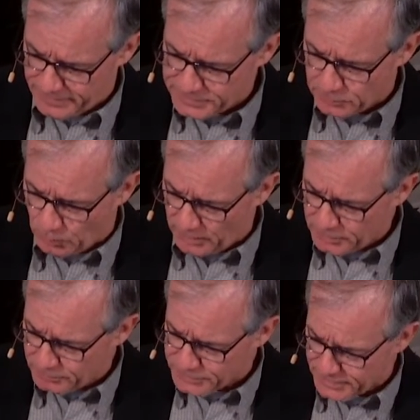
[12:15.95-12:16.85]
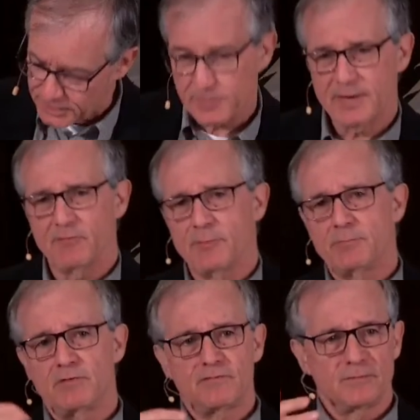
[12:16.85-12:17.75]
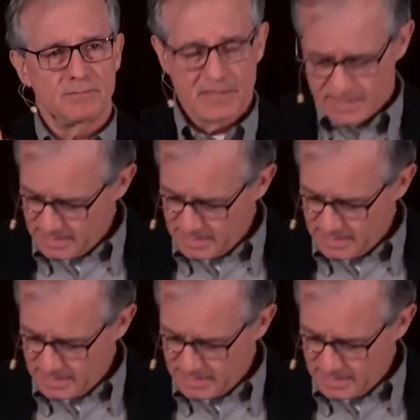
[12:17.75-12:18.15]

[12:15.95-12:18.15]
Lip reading: He's the one who said, you may remember from,